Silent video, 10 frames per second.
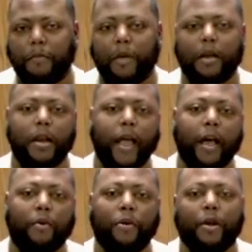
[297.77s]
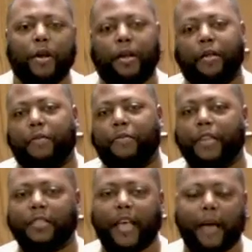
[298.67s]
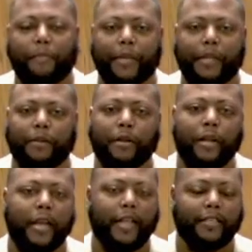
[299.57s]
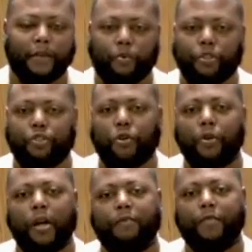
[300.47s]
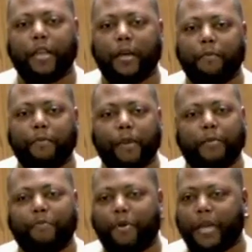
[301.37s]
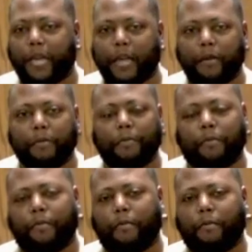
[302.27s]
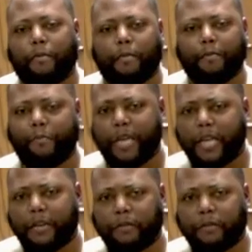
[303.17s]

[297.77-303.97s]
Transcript: Now, this happened as a result of them being beaten,